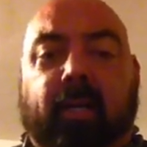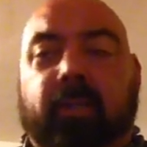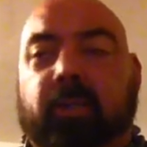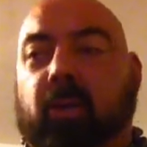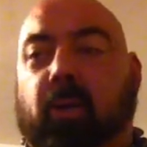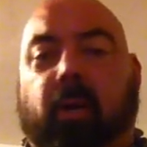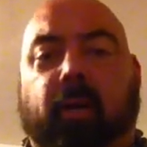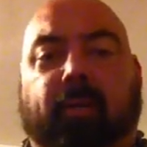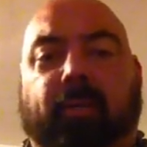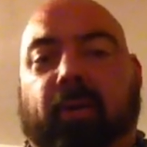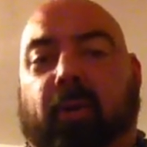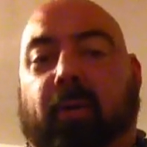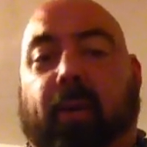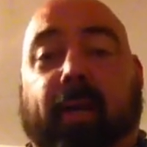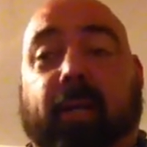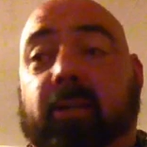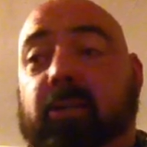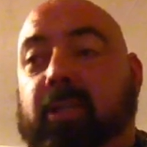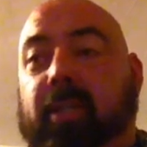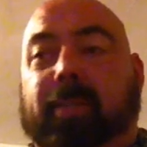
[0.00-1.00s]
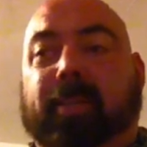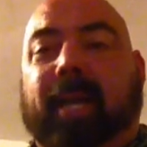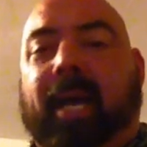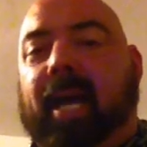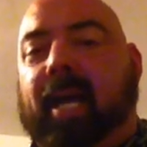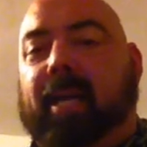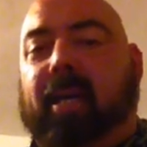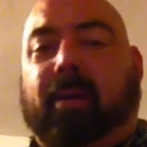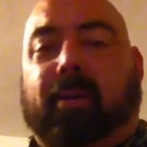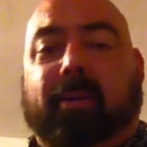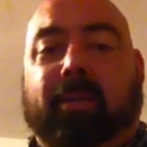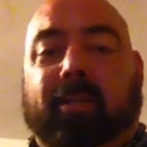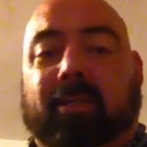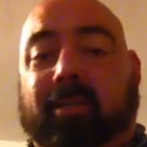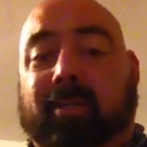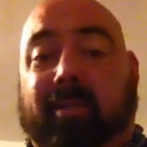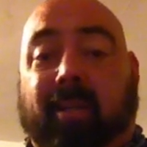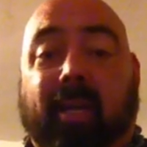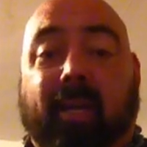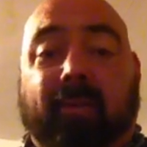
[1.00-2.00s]
Sure, if you're a regular gym guy and going to
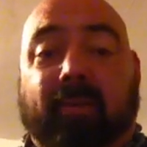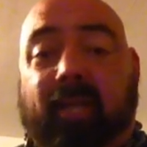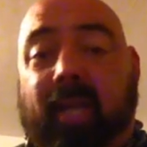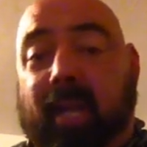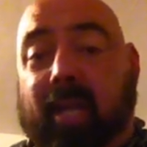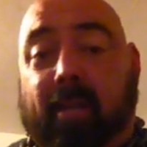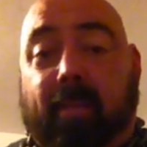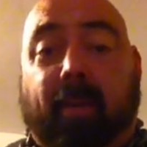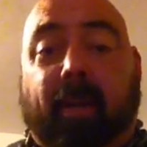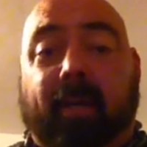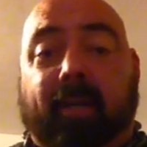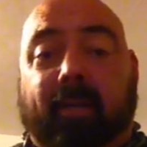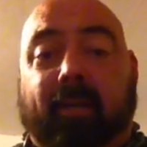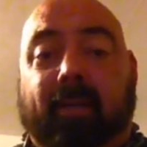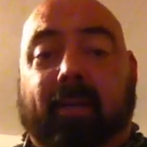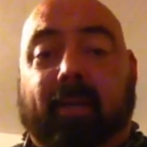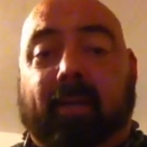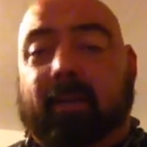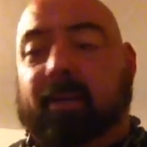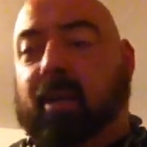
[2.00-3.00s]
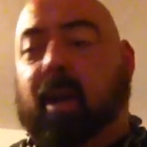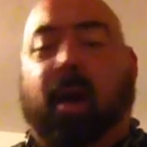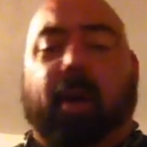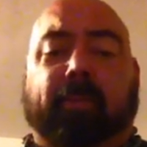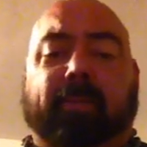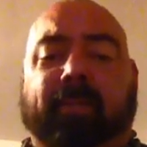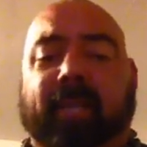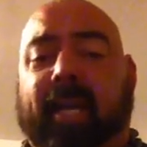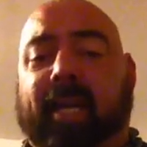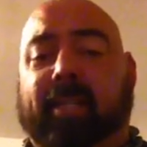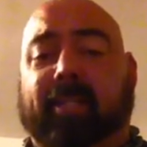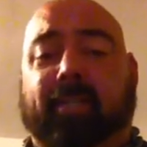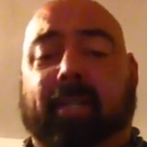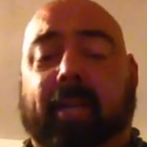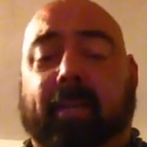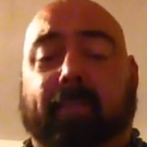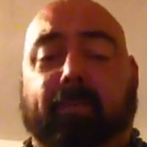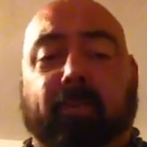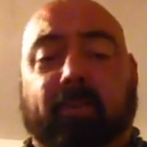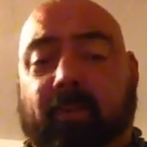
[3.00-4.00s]
just lift, yeah, you might. Oh, I'm staying in
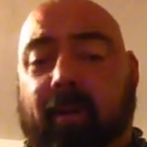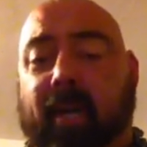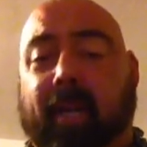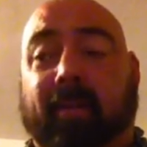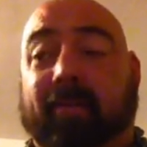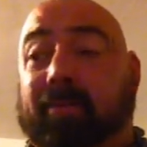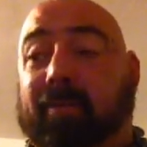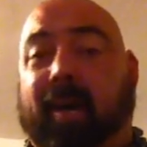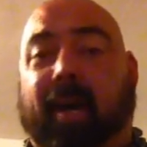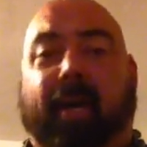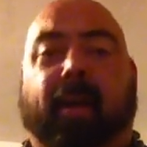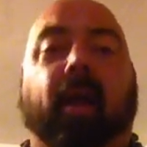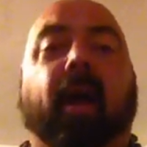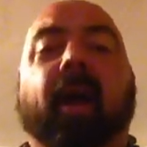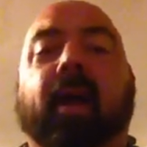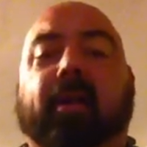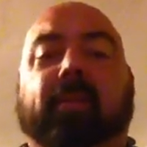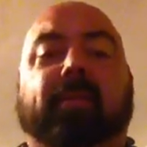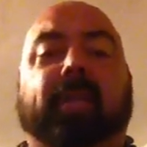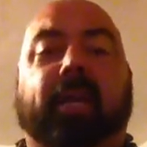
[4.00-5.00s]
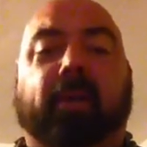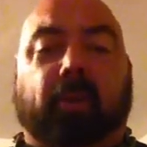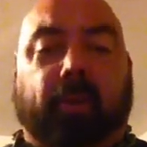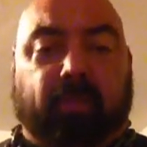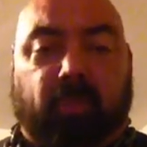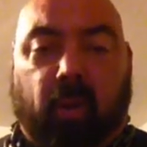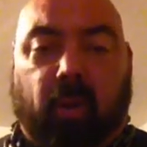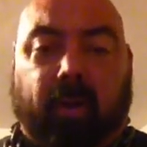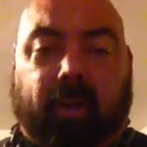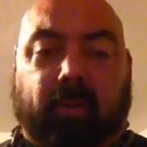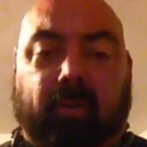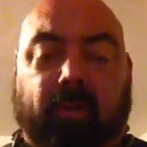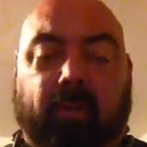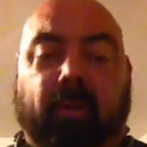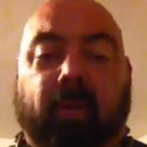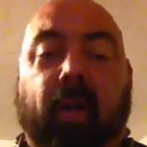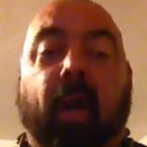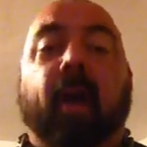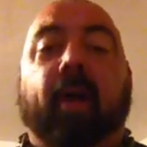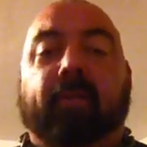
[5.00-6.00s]
shape. Great, fine. It's not who I'm talking
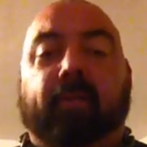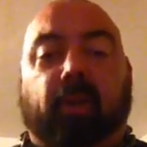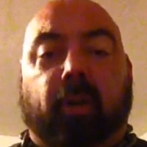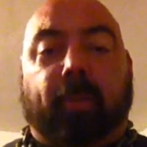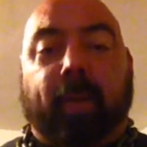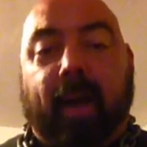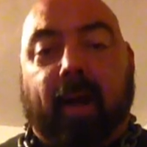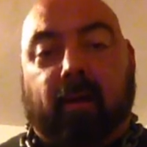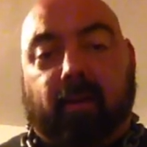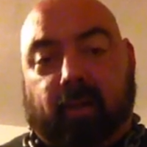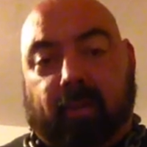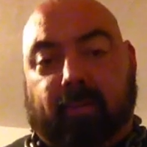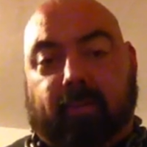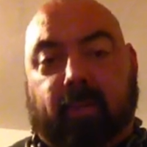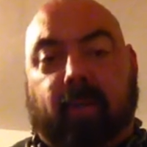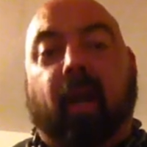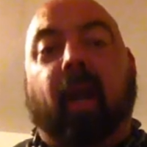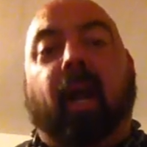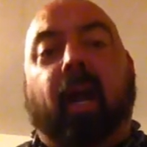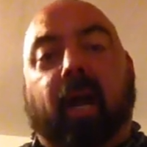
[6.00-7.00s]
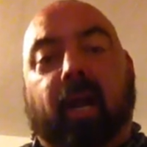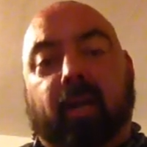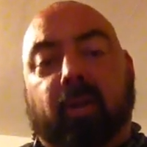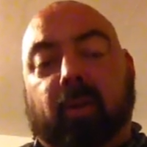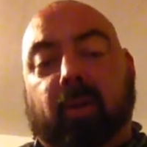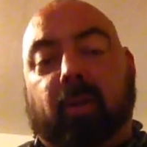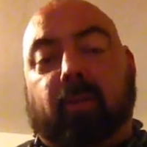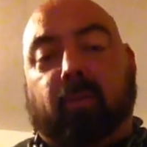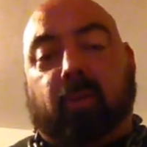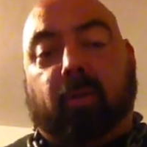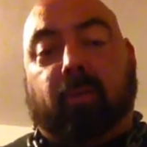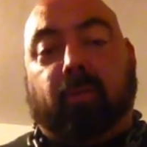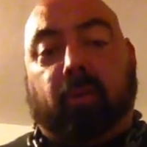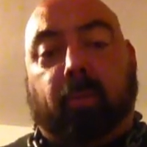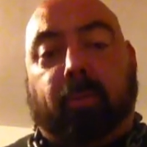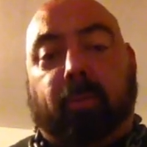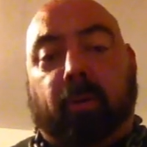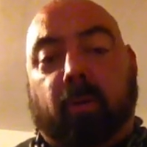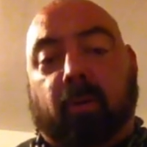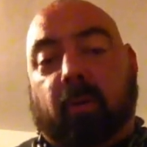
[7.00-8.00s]
to. If you're a power lifter and you get through a
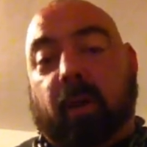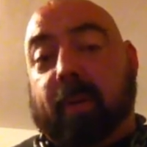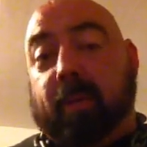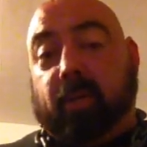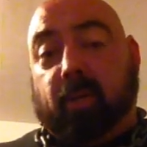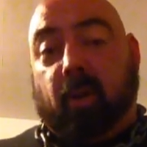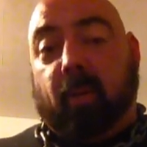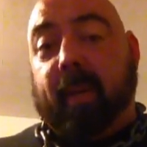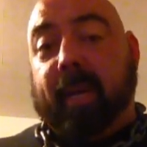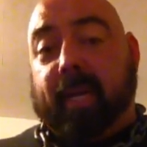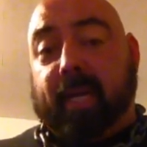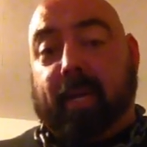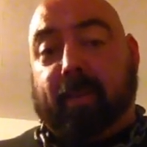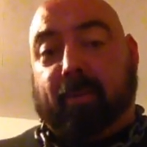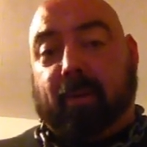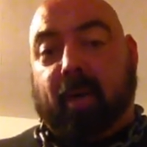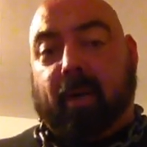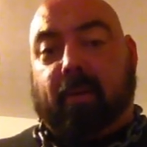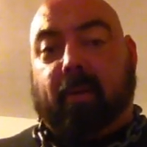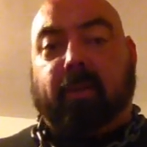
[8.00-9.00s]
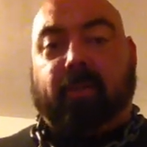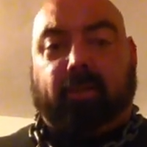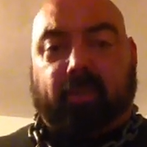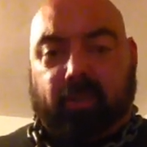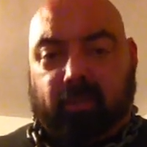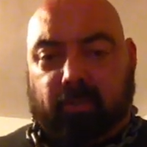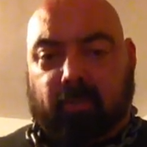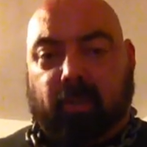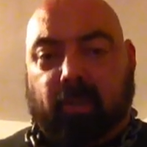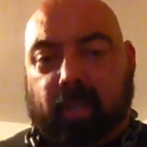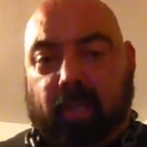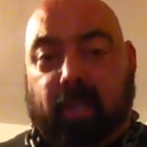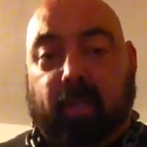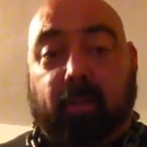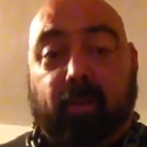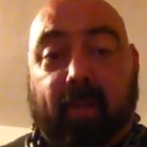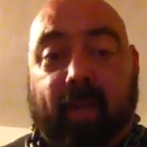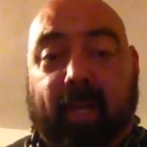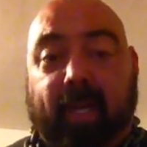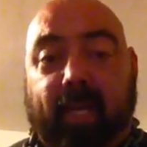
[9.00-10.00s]
full program and don't make any progress, are you really
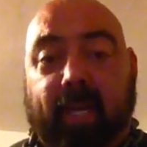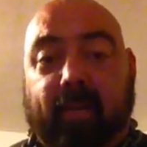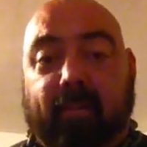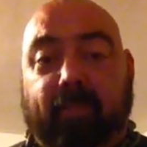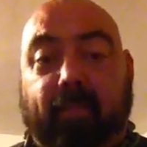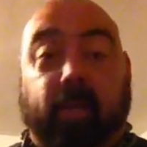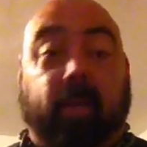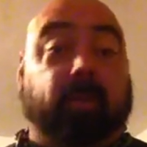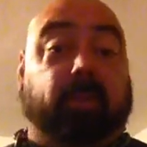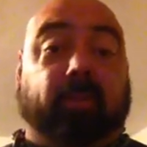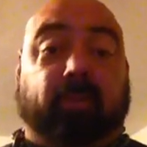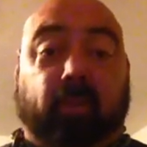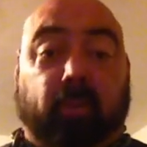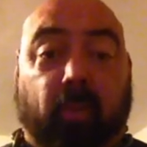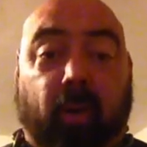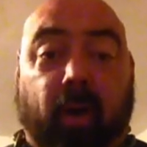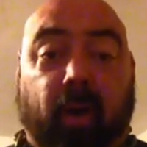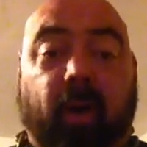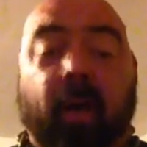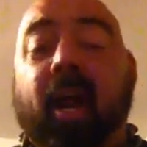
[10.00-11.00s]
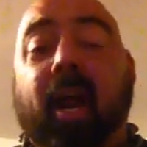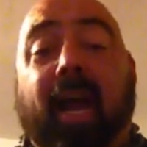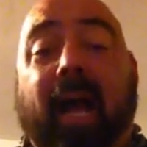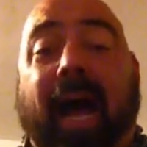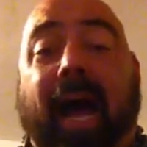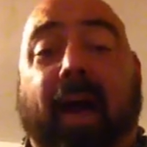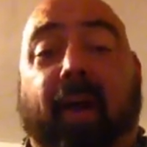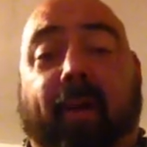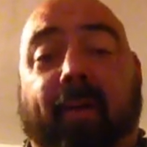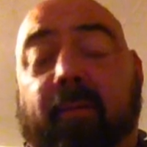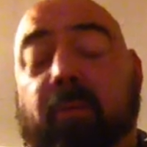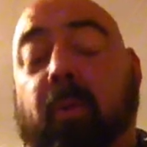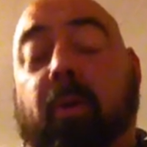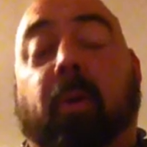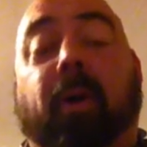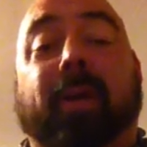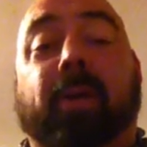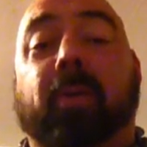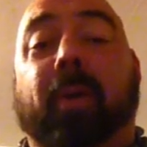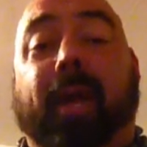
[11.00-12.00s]
going to do that again? Because if you are, I don't ever
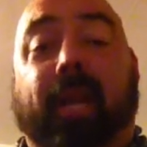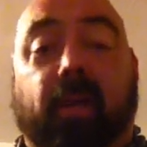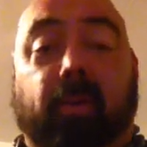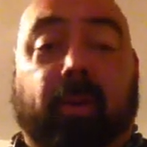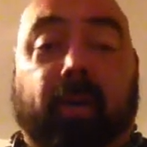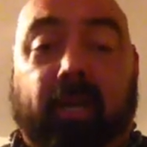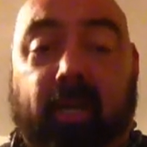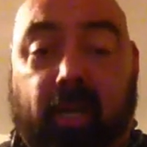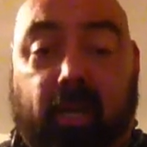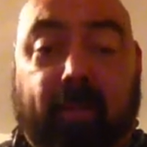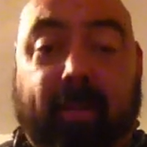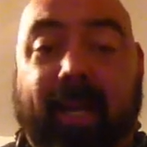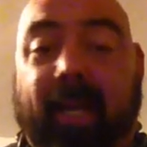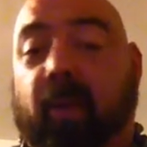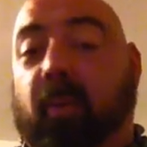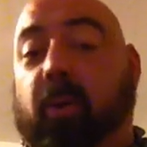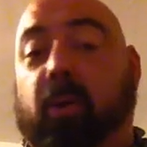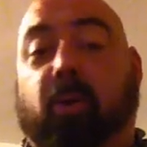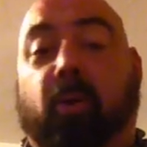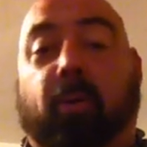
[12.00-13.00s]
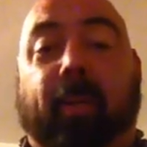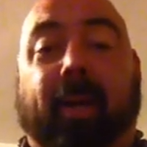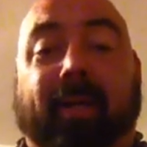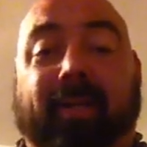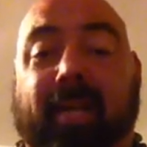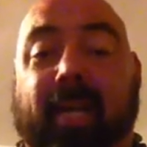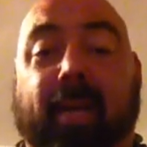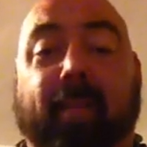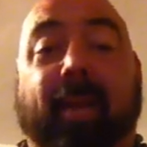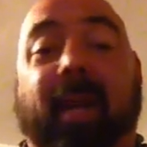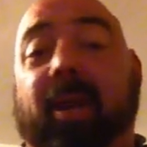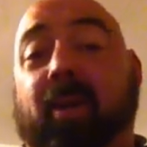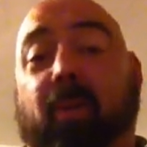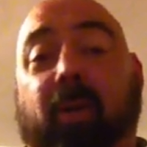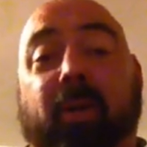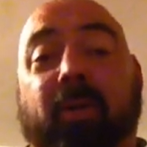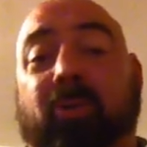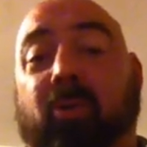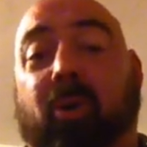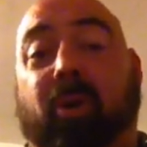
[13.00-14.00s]
want you anywhere near me. I don't want you on my team. I don't
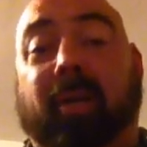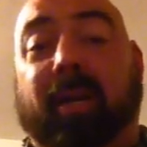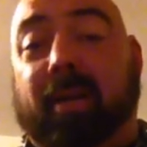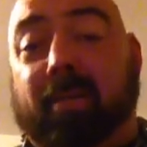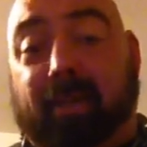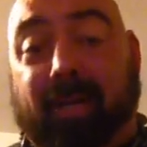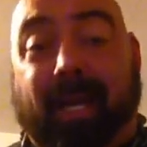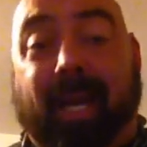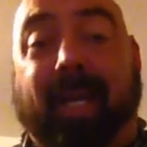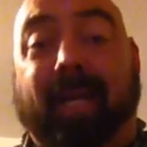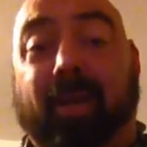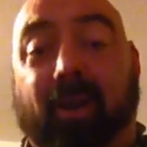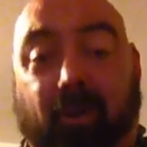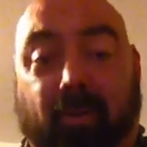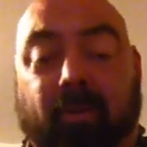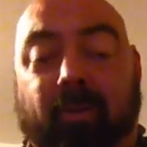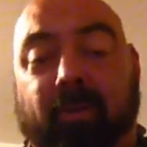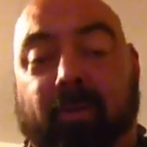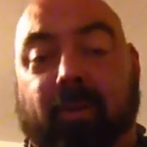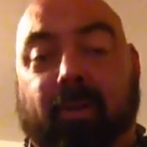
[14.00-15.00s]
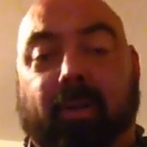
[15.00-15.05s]
want you talking to anybody I know.